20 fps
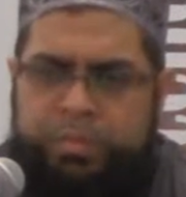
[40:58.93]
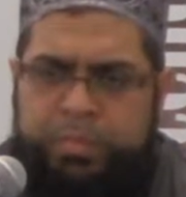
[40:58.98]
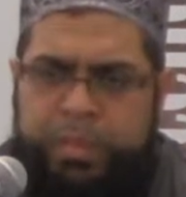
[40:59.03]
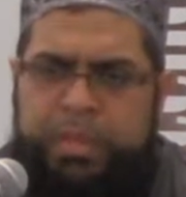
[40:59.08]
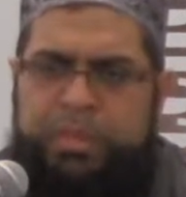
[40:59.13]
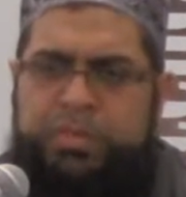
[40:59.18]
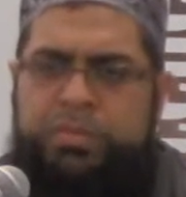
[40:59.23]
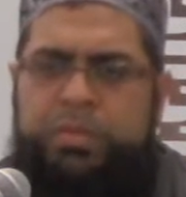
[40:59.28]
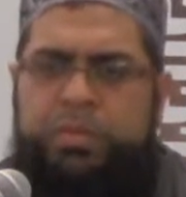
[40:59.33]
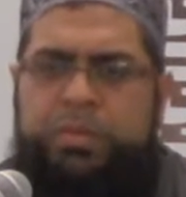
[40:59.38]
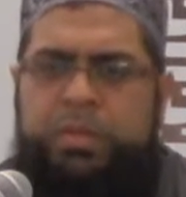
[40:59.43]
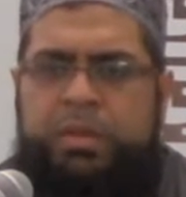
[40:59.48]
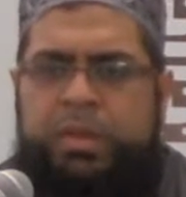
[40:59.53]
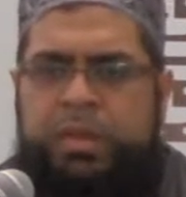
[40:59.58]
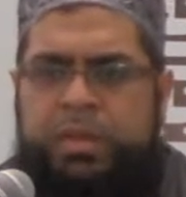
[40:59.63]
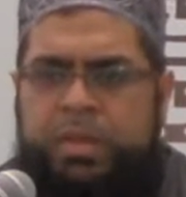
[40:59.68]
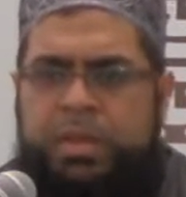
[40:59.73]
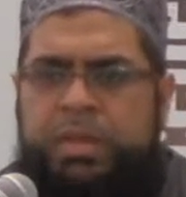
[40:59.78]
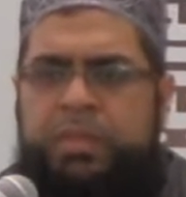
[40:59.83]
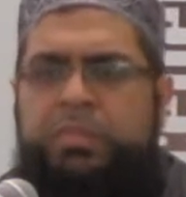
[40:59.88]
make sure that
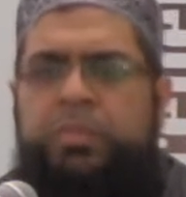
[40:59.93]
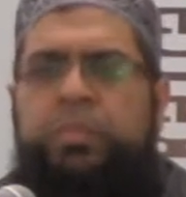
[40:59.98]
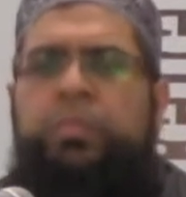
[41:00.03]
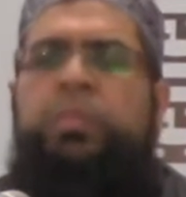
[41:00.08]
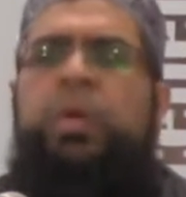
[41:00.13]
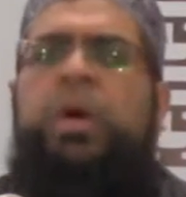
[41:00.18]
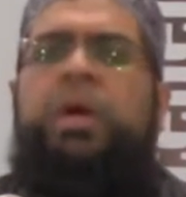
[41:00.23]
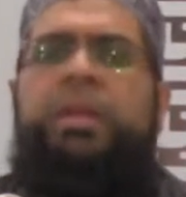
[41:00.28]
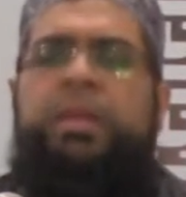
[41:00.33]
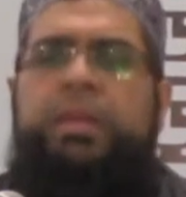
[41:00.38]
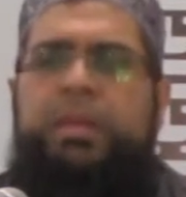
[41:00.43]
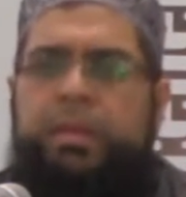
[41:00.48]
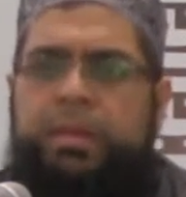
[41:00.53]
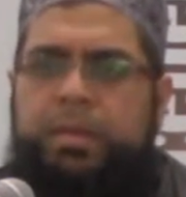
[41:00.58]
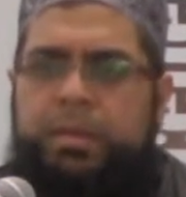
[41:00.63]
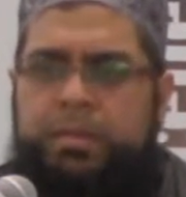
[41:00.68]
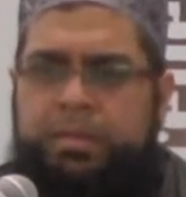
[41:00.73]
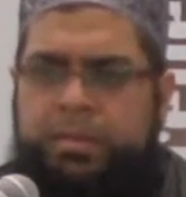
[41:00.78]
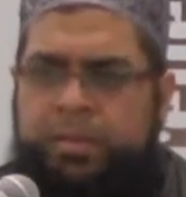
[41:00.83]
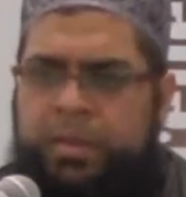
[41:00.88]
at least
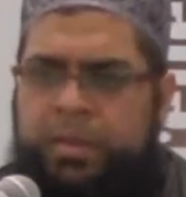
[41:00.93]
one, the